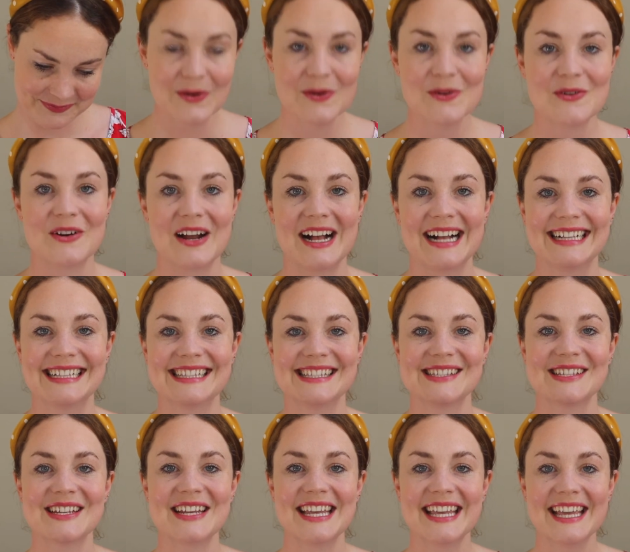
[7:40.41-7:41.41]
Alright,
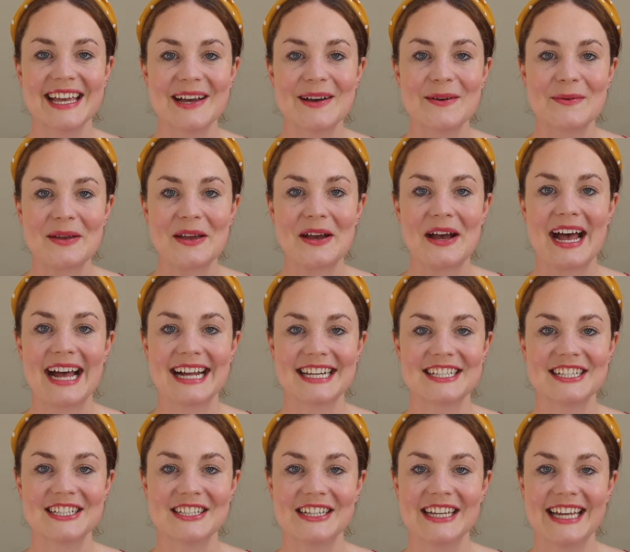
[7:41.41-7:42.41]
so here we are
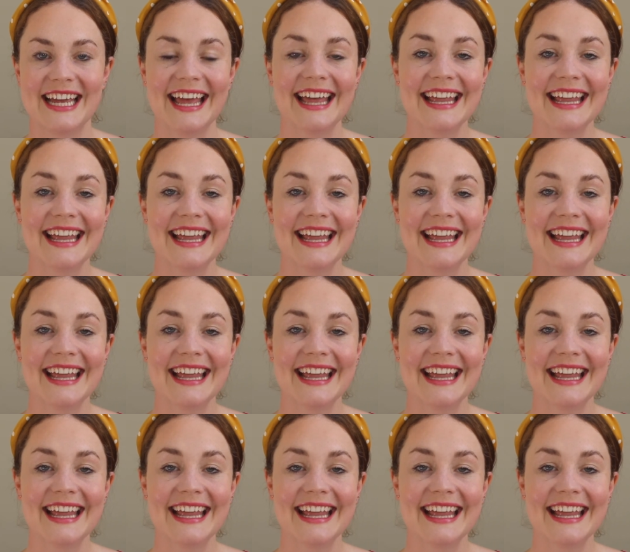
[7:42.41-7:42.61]
actually